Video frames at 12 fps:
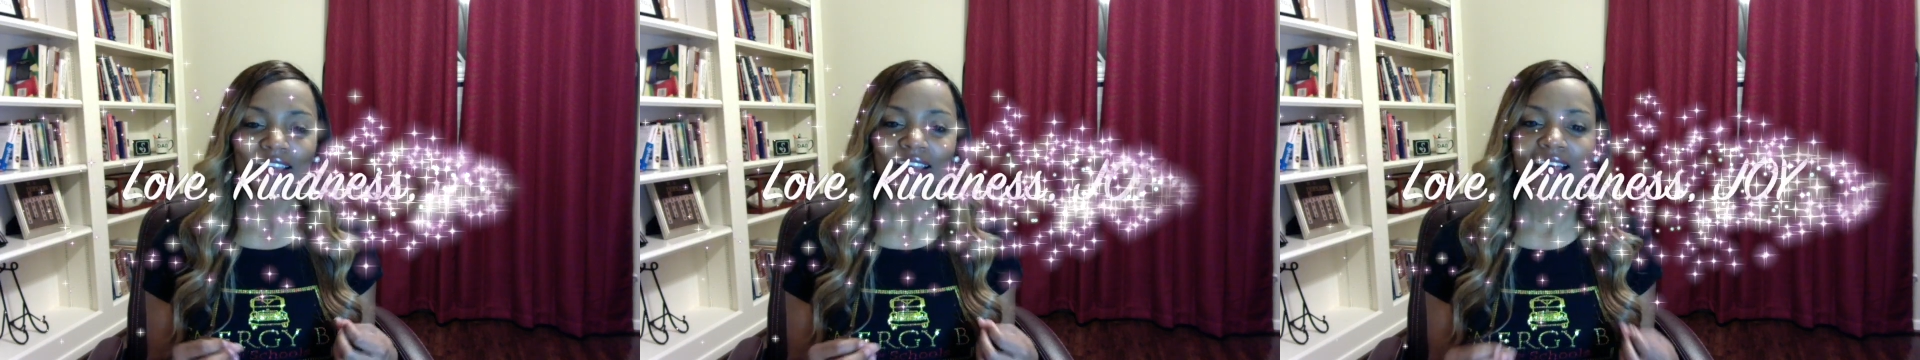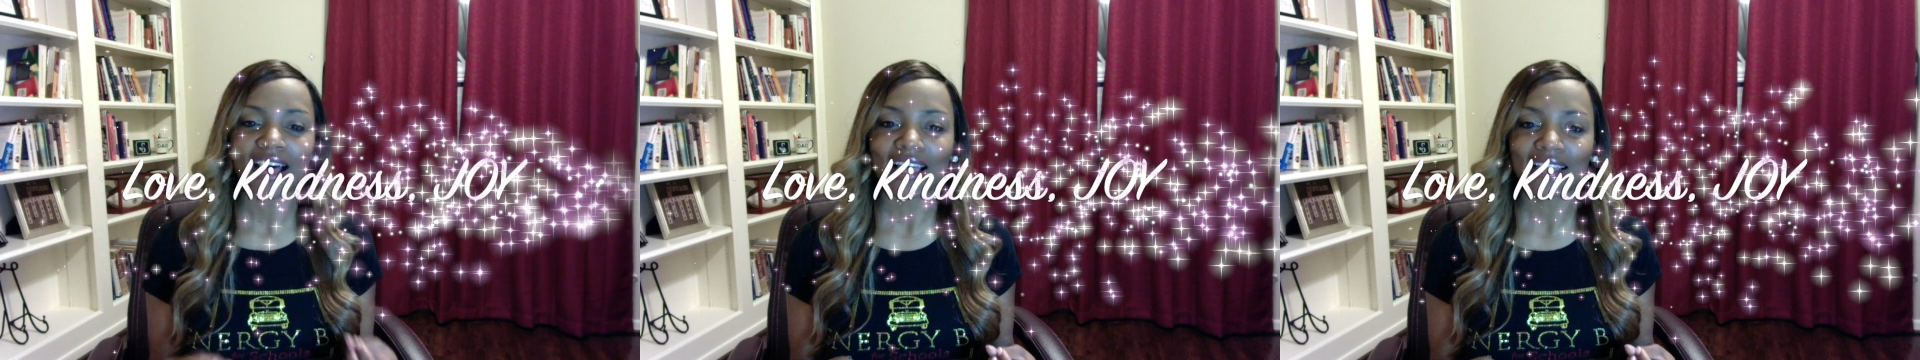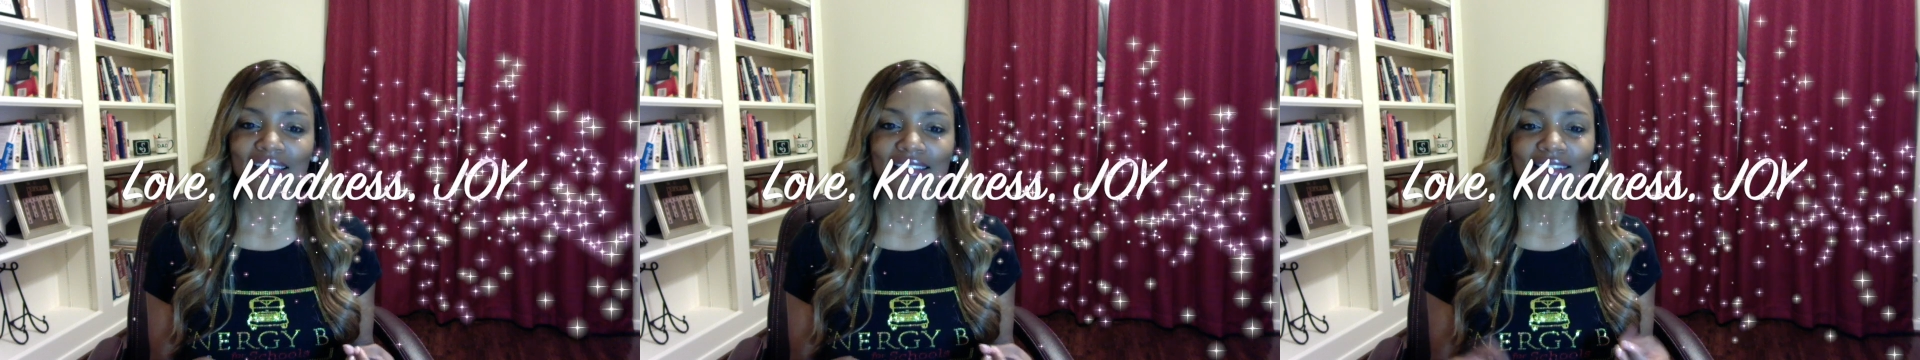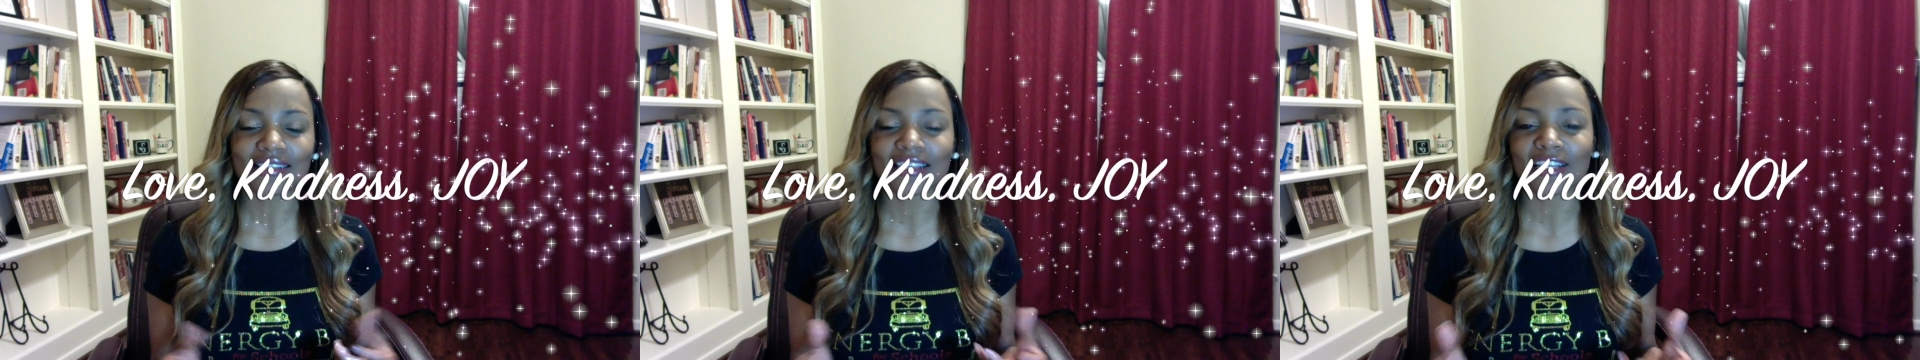
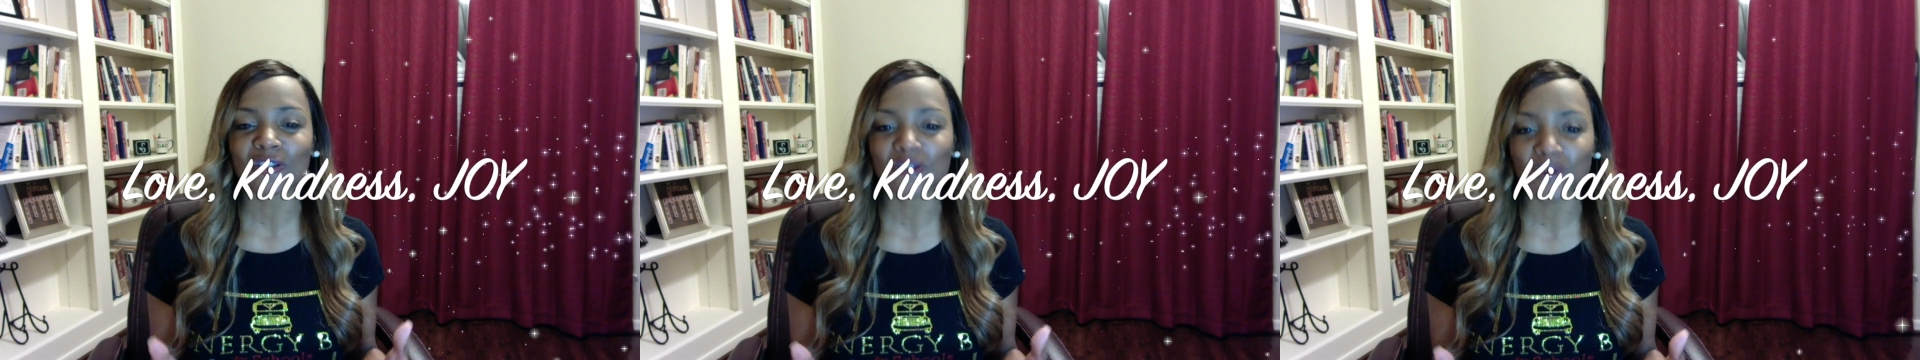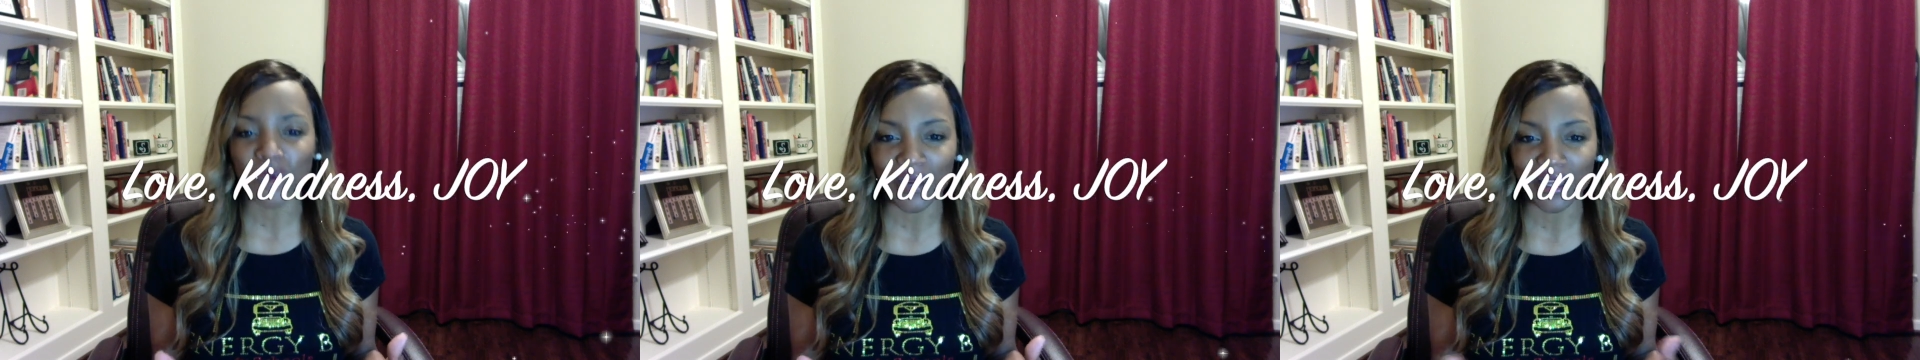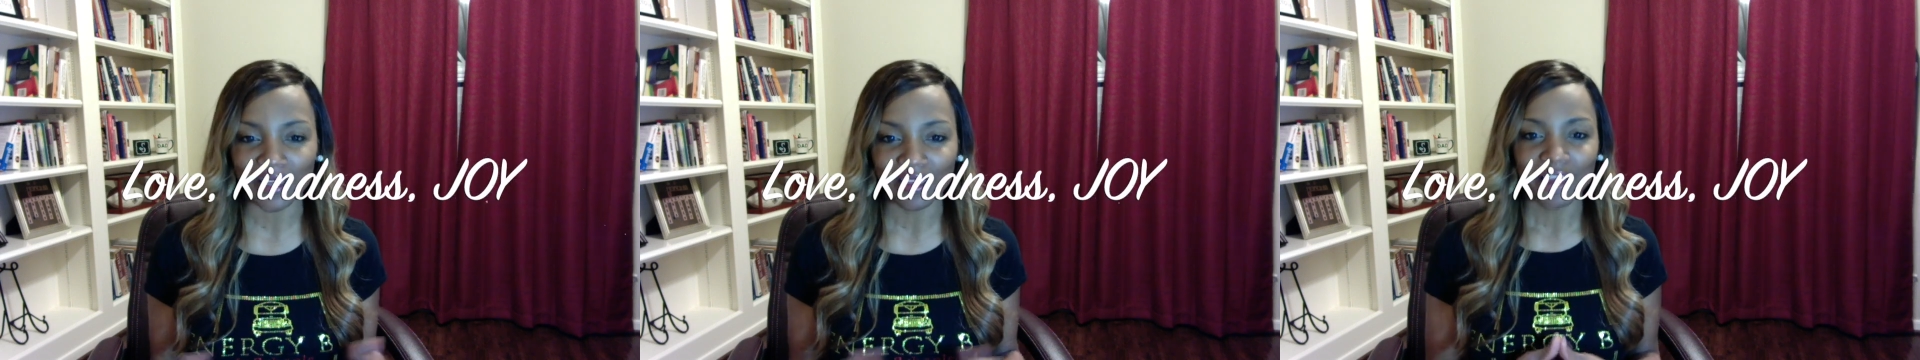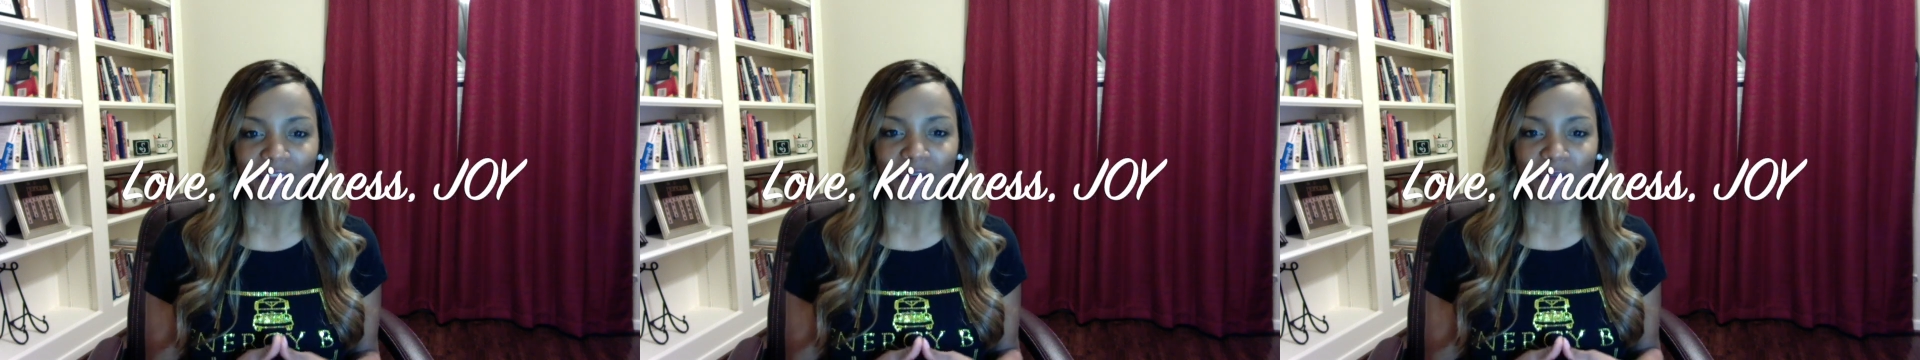kindness, and joy
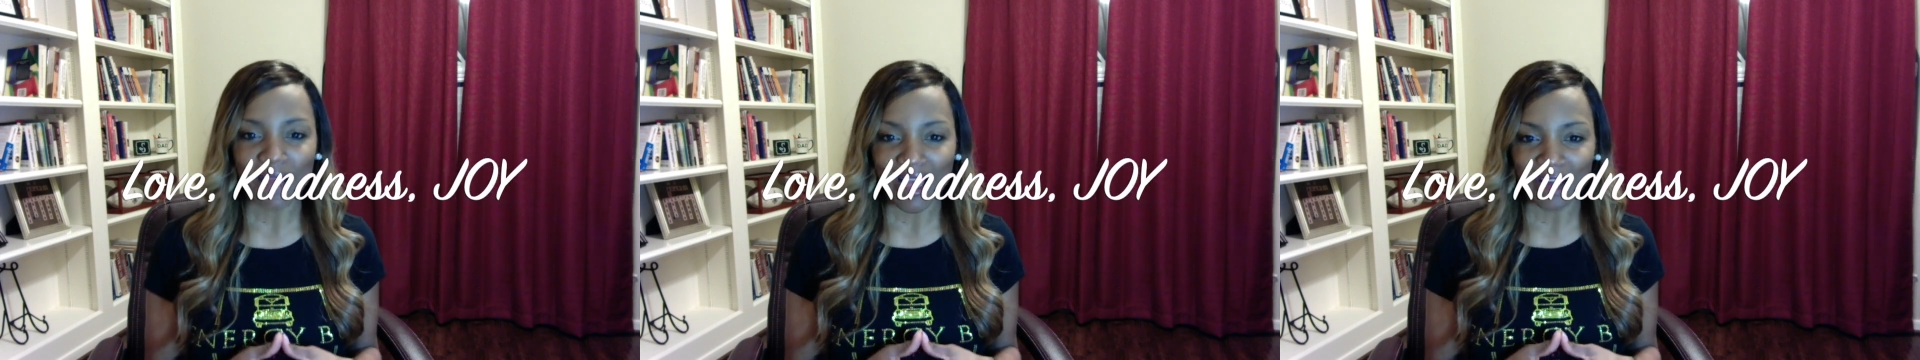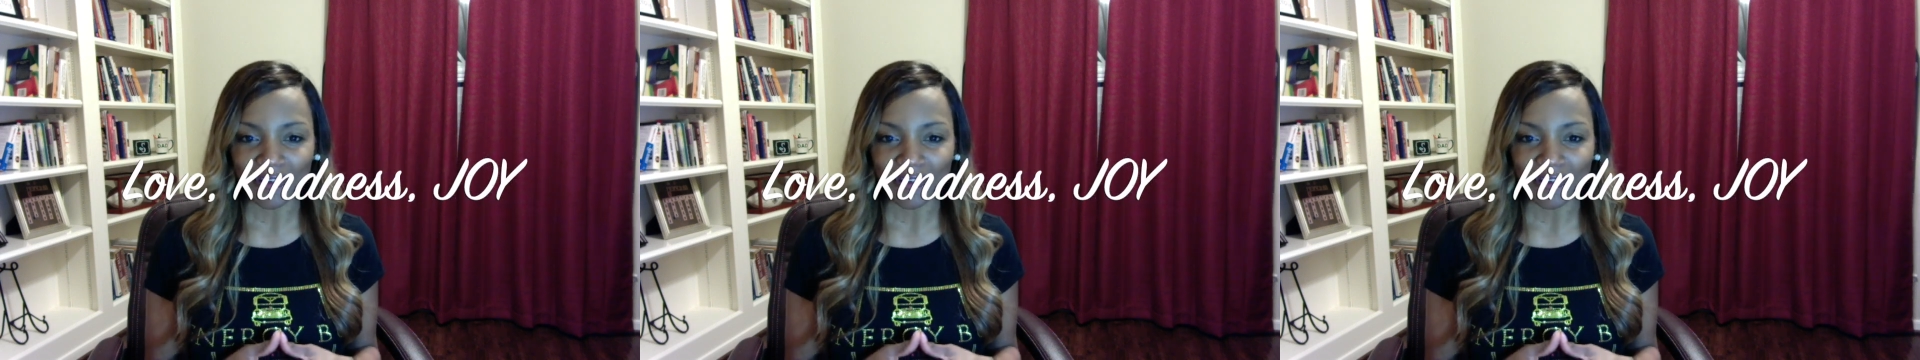throughout